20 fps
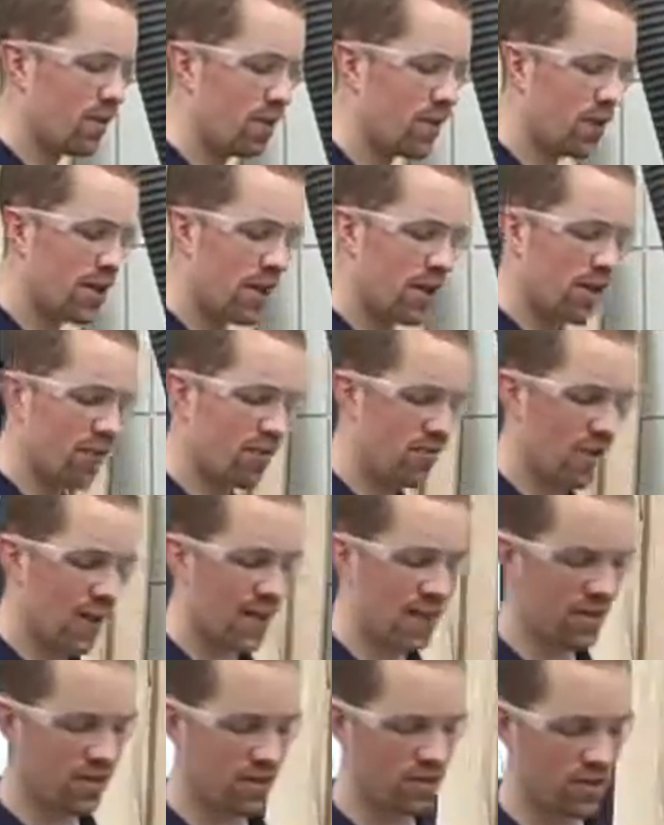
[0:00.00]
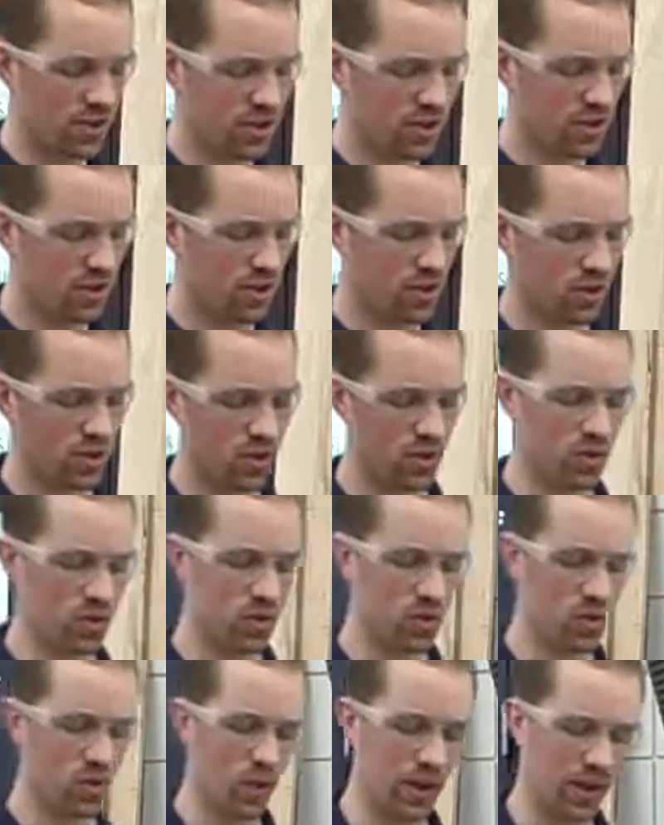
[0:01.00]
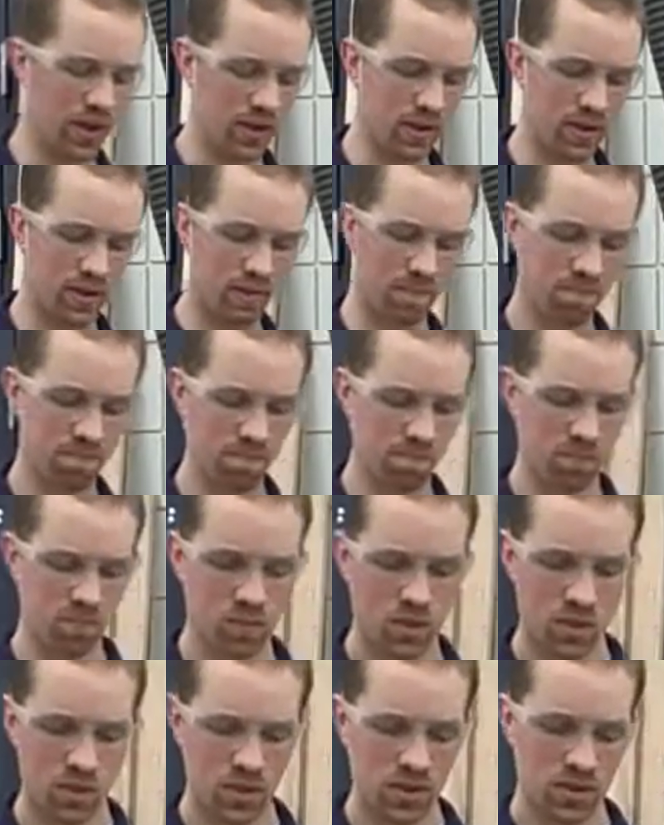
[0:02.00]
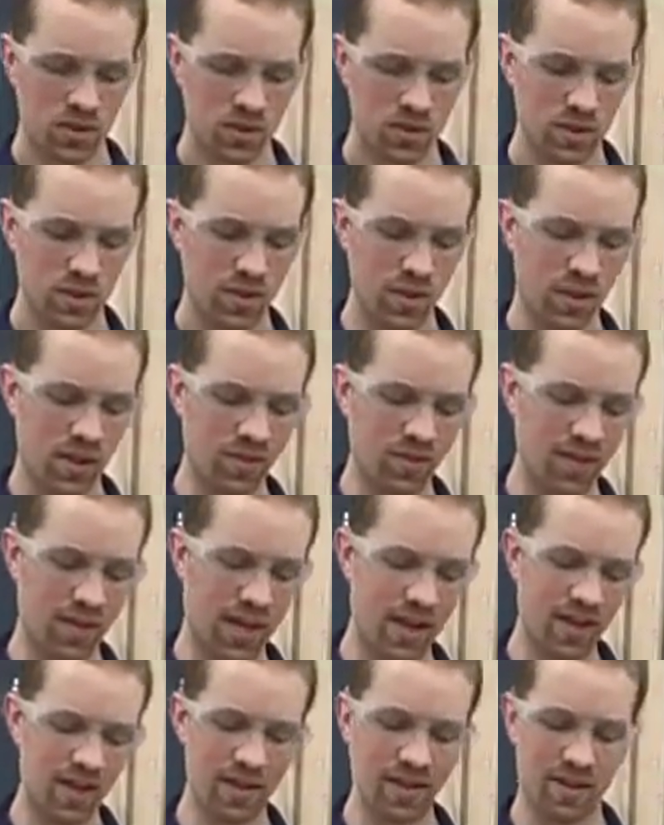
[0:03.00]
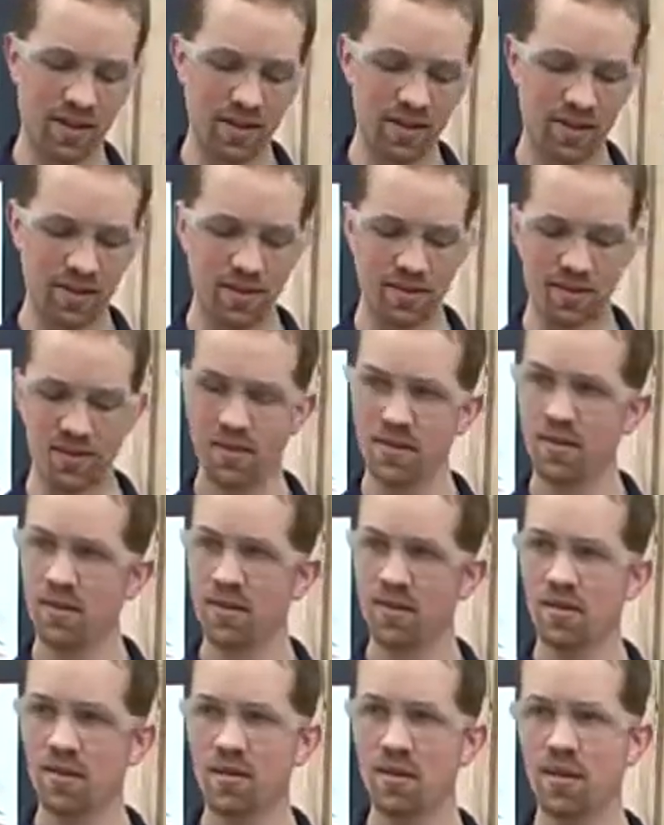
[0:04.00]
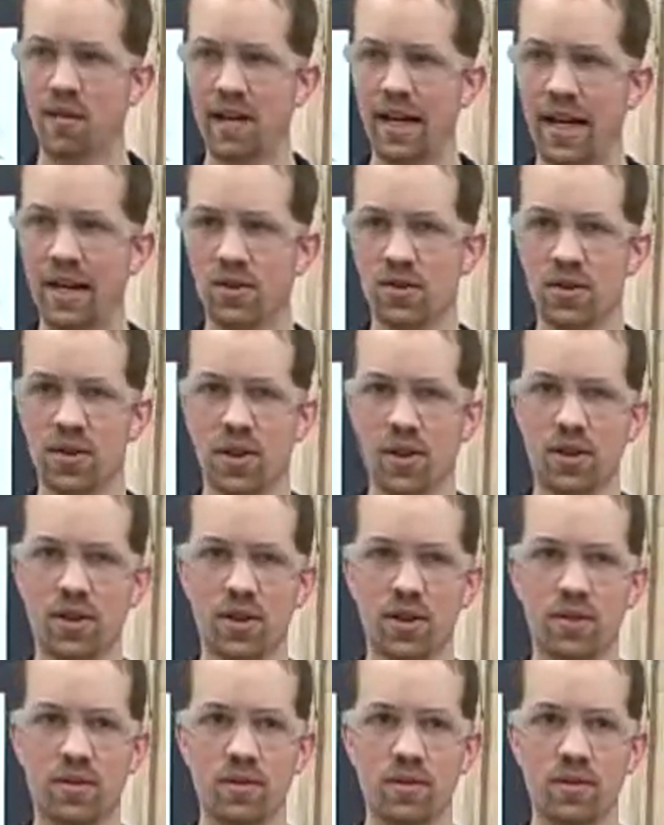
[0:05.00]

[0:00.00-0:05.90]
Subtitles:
If you hear it fighting you, then you know you're going too quick. So there I've got an angled arc.